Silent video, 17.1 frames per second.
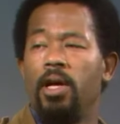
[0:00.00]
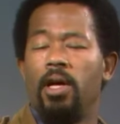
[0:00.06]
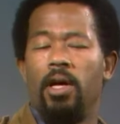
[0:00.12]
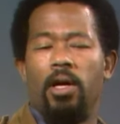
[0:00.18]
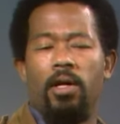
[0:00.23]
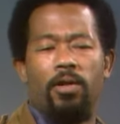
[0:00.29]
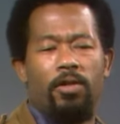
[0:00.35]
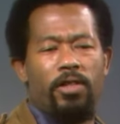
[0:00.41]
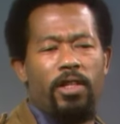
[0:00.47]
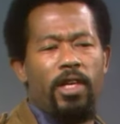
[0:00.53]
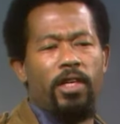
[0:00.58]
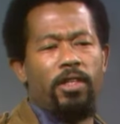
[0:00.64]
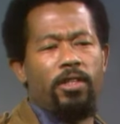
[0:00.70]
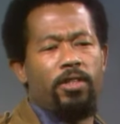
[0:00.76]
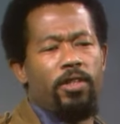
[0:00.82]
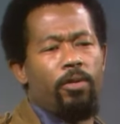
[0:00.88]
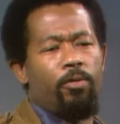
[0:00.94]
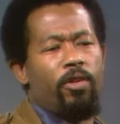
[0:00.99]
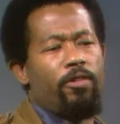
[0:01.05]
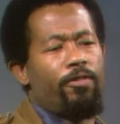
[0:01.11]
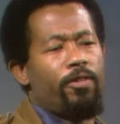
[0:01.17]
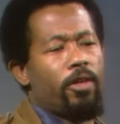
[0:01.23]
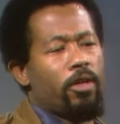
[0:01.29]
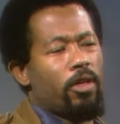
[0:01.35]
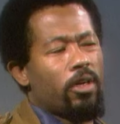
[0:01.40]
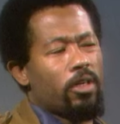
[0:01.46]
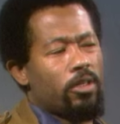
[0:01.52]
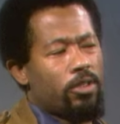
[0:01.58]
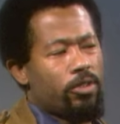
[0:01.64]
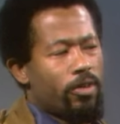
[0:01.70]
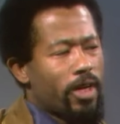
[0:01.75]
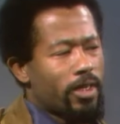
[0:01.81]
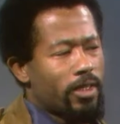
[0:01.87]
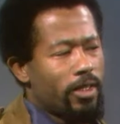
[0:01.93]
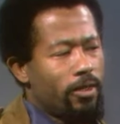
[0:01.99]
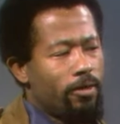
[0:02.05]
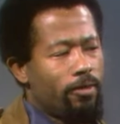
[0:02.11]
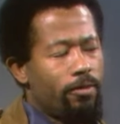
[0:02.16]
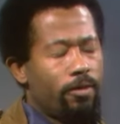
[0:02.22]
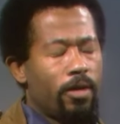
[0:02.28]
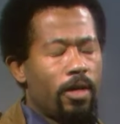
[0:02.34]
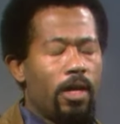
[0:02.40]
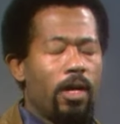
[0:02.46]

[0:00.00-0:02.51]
The things that we feel are constructive,